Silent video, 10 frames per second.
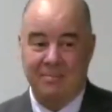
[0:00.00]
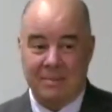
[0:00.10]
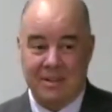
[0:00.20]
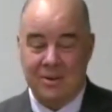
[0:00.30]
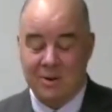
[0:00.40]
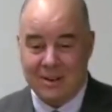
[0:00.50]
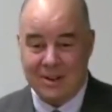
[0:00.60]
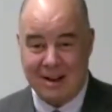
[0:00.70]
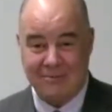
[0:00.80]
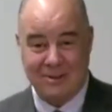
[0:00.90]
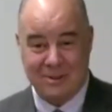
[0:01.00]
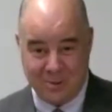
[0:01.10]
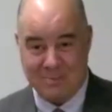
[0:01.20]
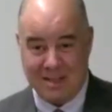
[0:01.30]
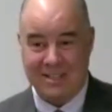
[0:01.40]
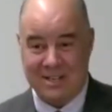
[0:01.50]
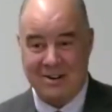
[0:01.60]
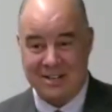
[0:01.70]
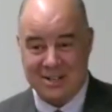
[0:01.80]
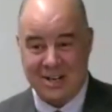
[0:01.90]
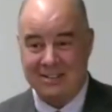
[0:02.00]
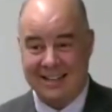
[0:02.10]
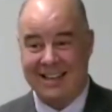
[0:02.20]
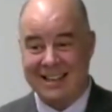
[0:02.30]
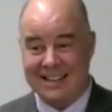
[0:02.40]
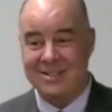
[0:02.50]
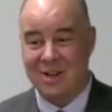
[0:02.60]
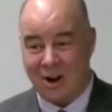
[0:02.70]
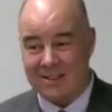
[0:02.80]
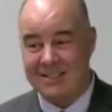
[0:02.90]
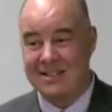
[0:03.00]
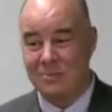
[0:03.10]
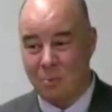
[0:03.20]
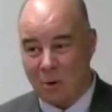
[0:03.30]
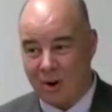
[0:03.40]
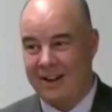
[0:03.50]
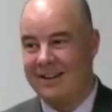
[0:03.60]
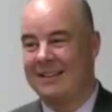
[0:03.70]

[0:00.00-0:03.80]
Do you know what you have to do in military jail? Like, it is constant work.